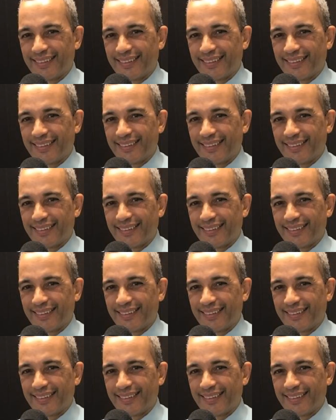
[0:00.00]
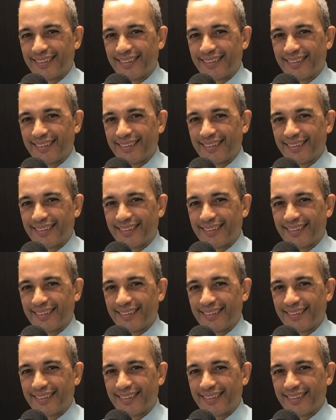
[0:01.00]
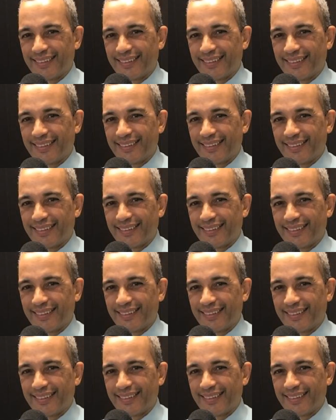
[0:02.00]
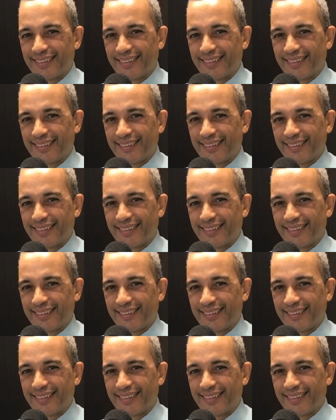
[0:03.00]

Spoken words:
[no speech]